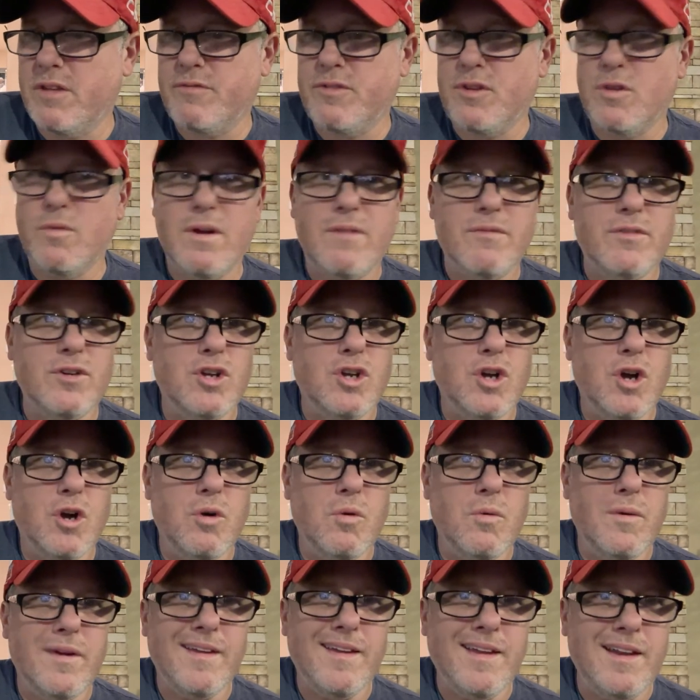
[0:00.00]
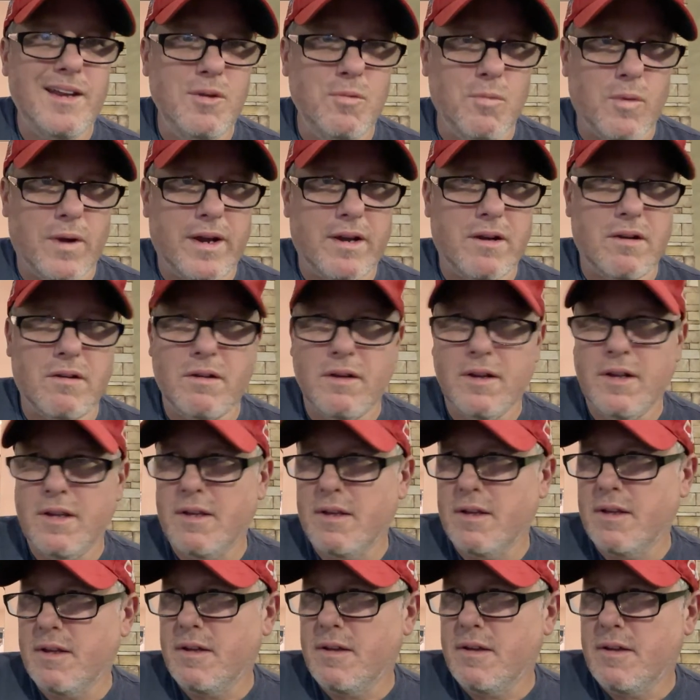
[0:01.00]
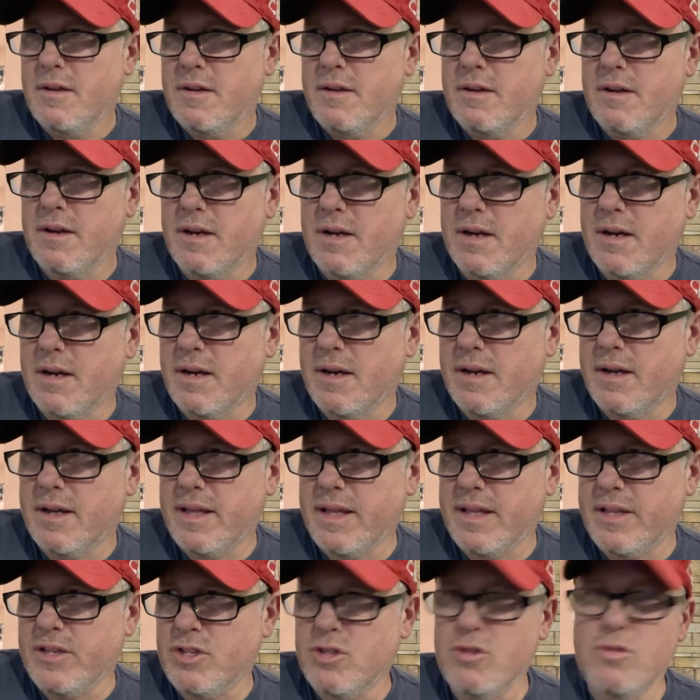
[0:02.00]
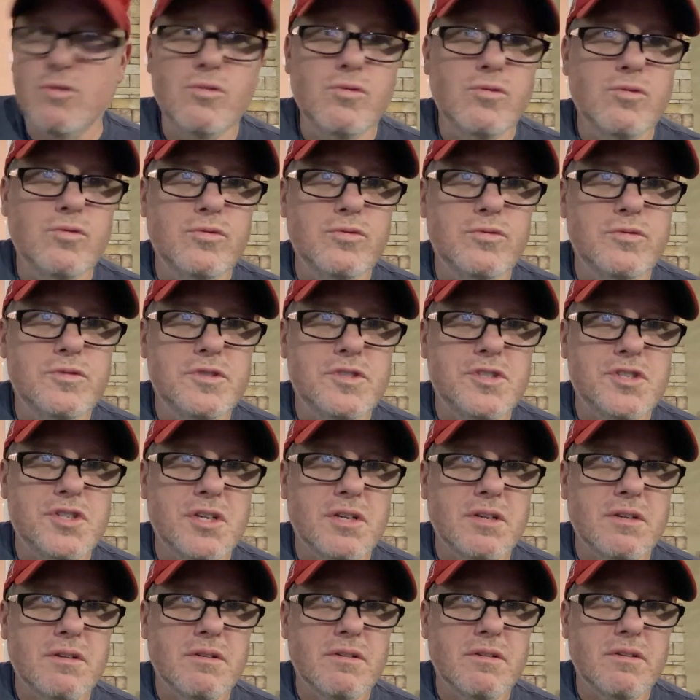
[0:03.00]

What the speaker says: If you ever go anywhere and use,